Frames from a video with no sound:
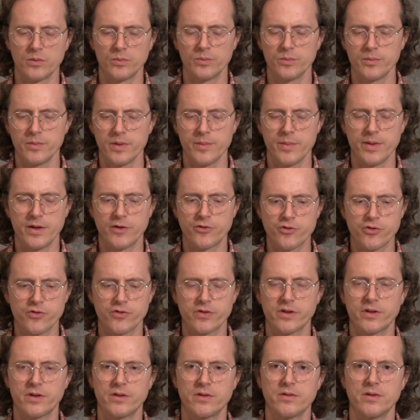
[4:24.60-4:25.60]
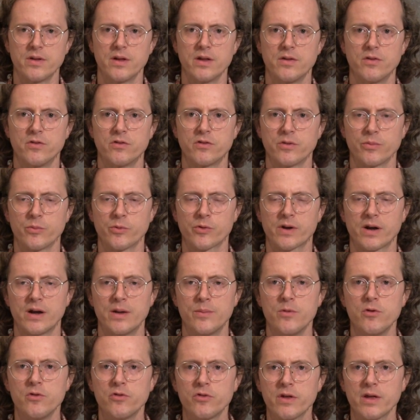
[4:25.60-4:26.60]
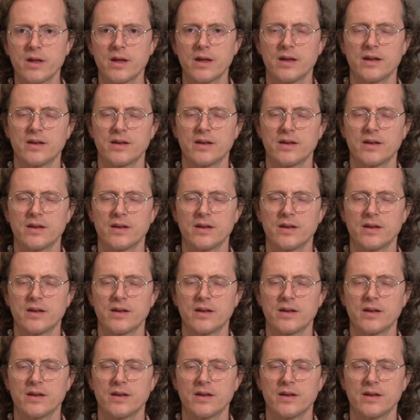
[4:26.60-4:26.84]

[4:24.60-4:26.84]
may be interested in similar kind of music.